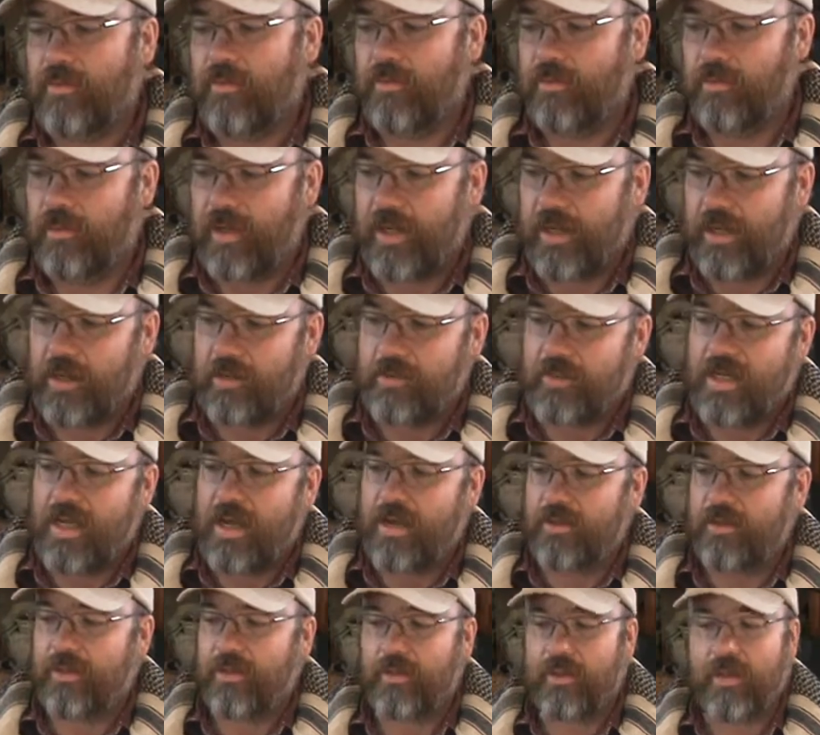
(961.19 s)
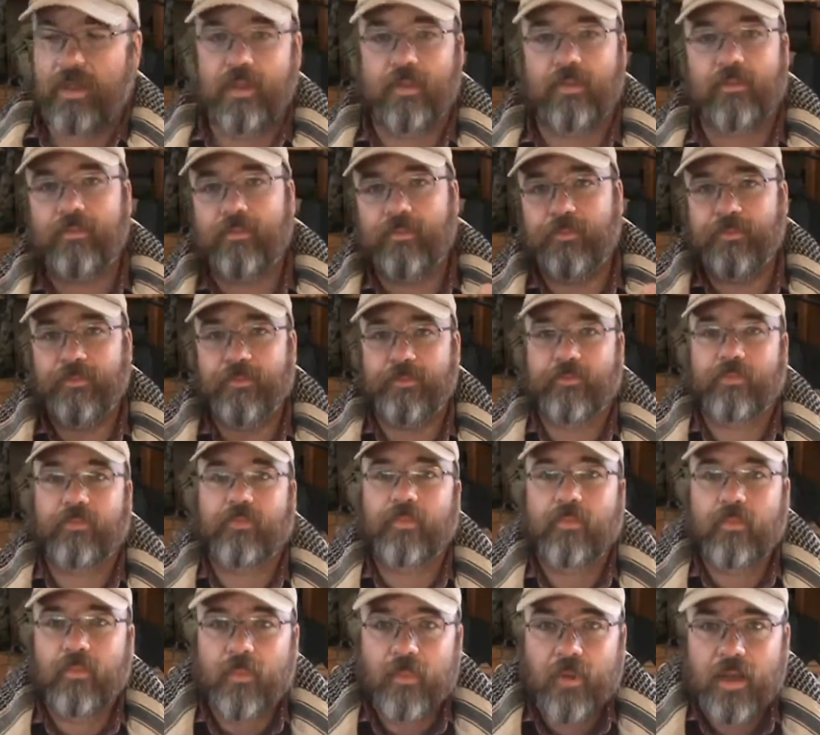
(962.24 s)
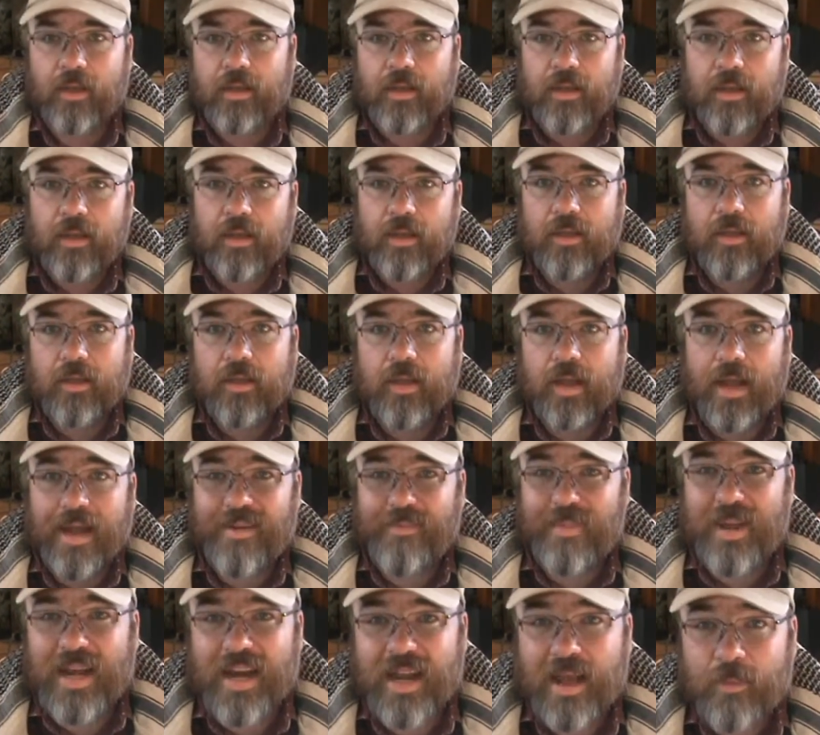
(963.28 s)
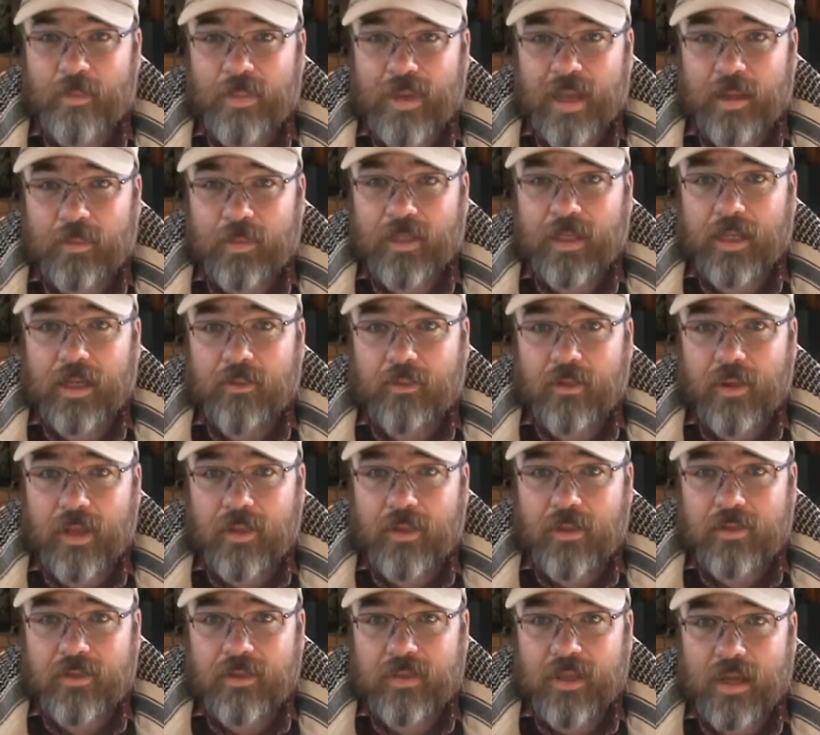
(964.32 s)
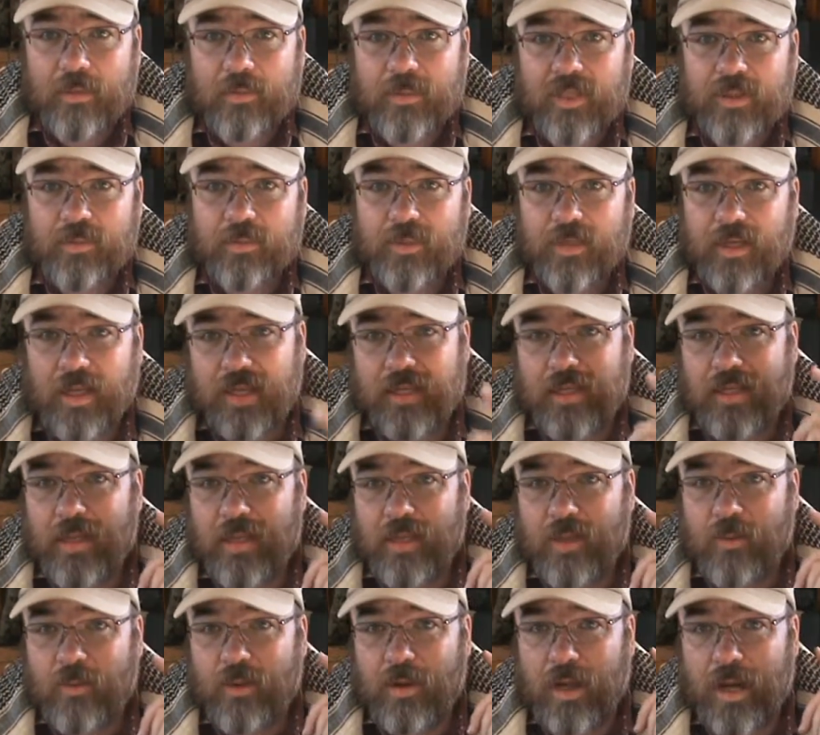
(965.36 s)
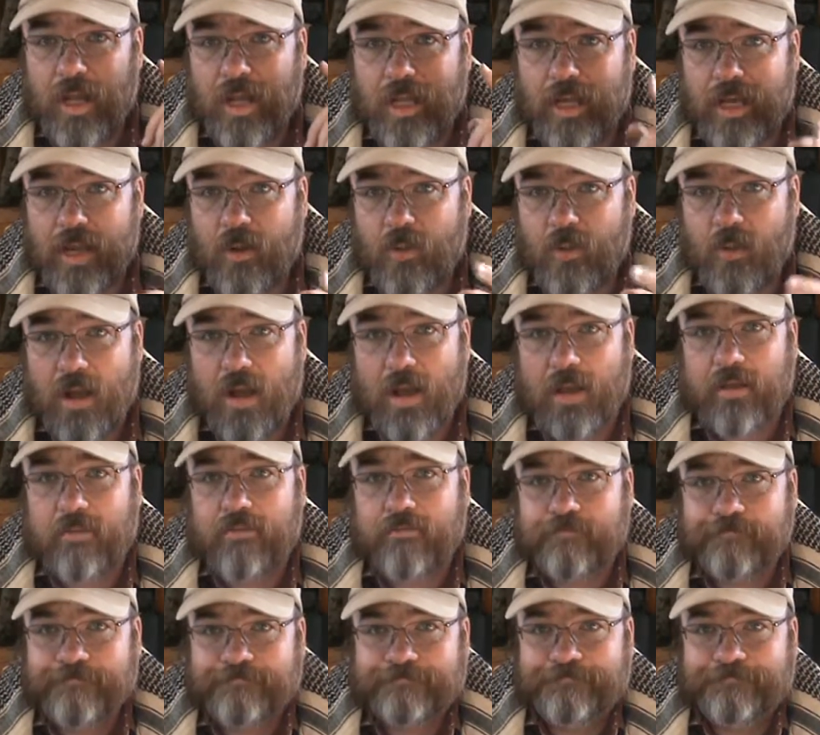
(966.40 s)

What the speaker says: When it comes down to it, I may not be able to outrun those zombies, but I tell you what, I can outwalk them.